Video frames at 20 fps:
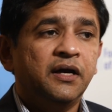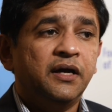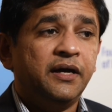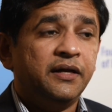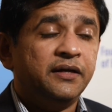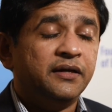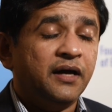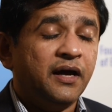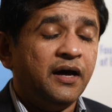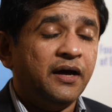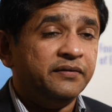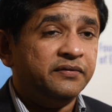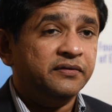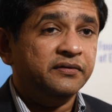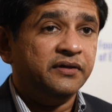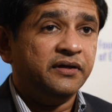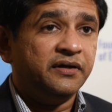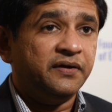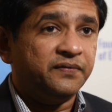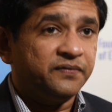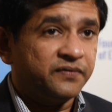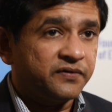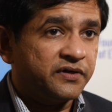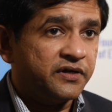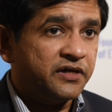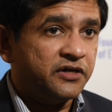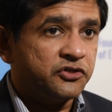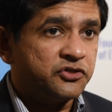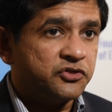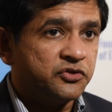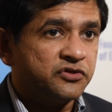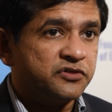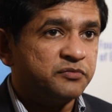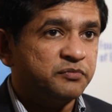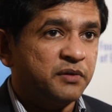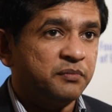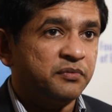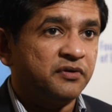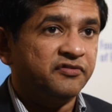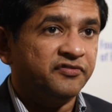and i think there are three issues
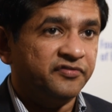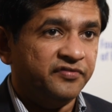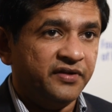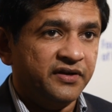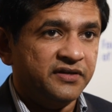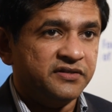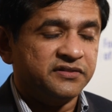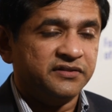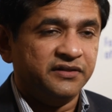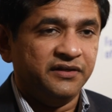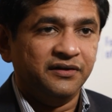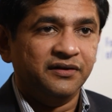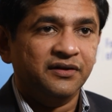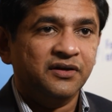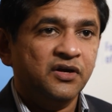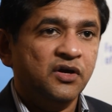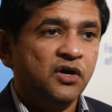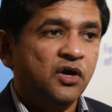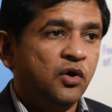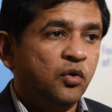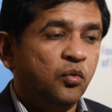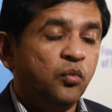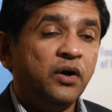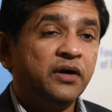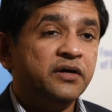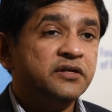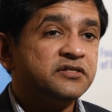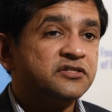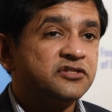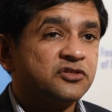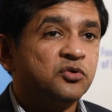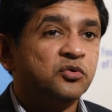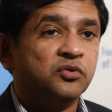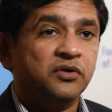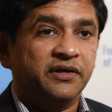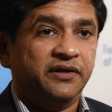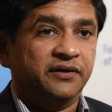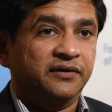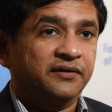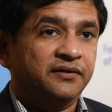people face there one is
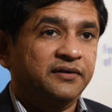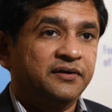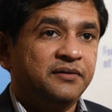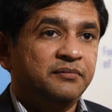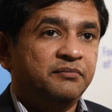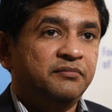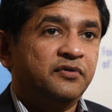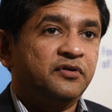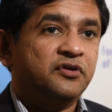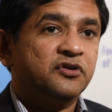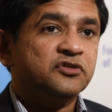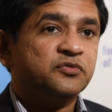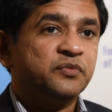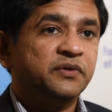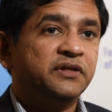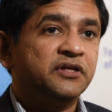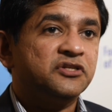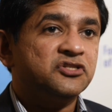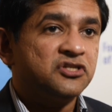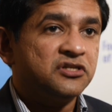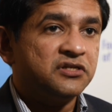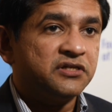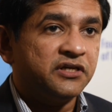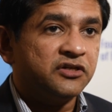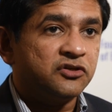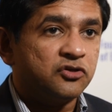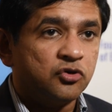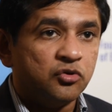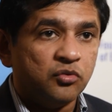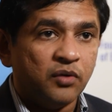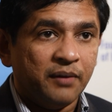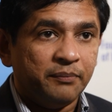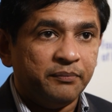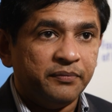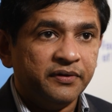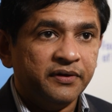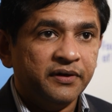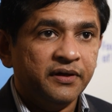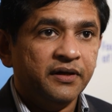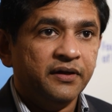schooling because when the children grow
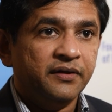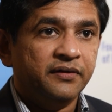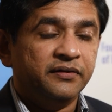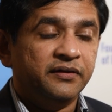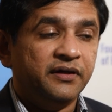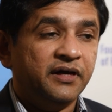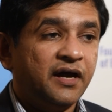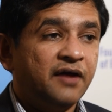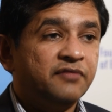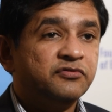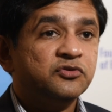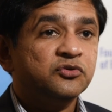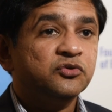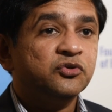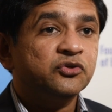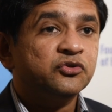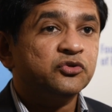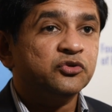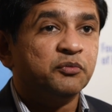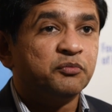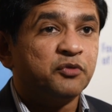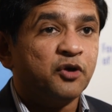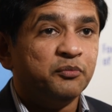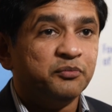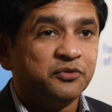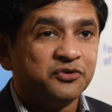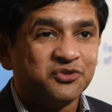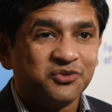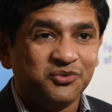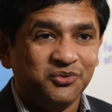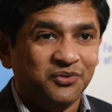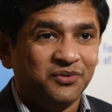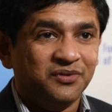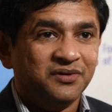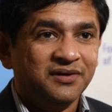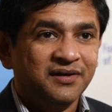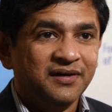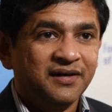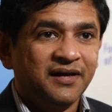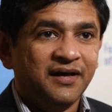up they have to go to a proper school
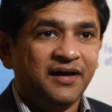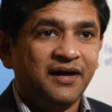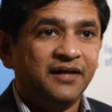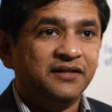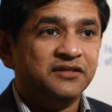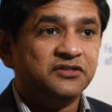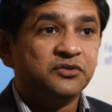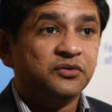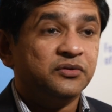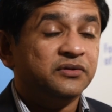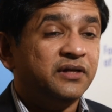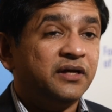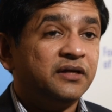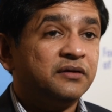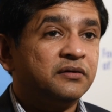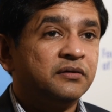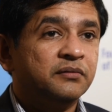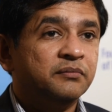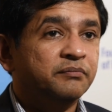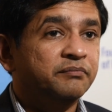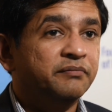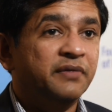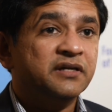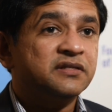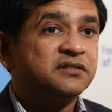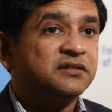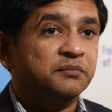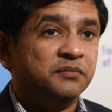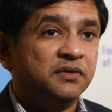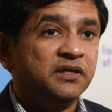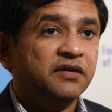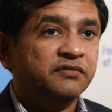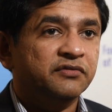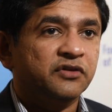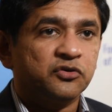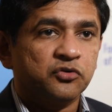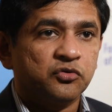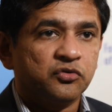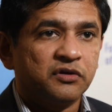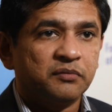and so that makes them leave
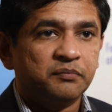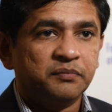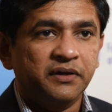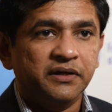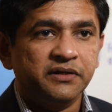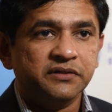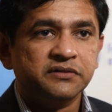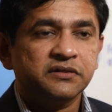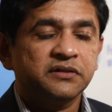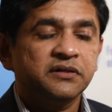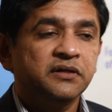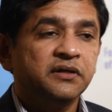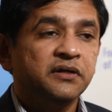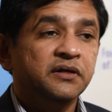the rural place